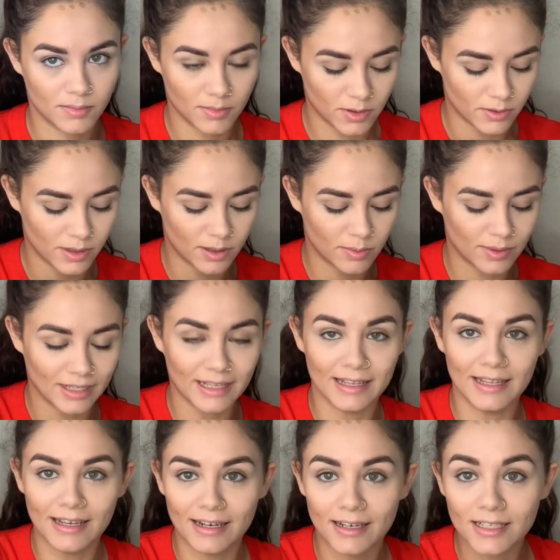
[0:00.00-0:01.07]
Going with the
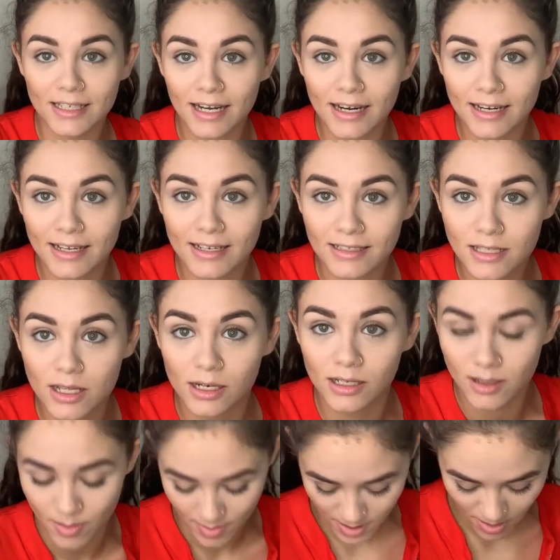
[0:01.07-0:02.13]
little tiniest little
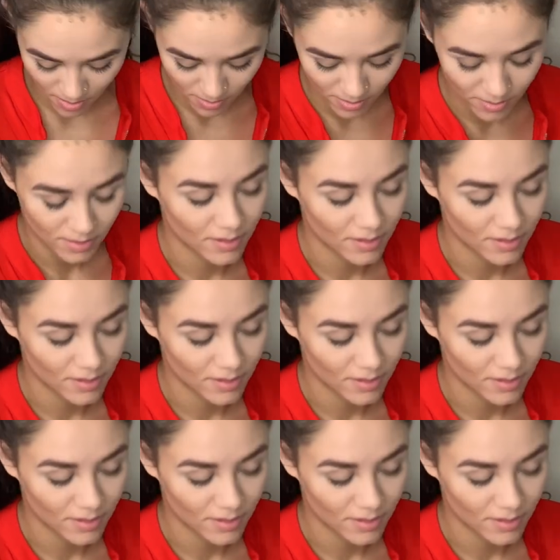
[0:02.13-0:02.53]
amount.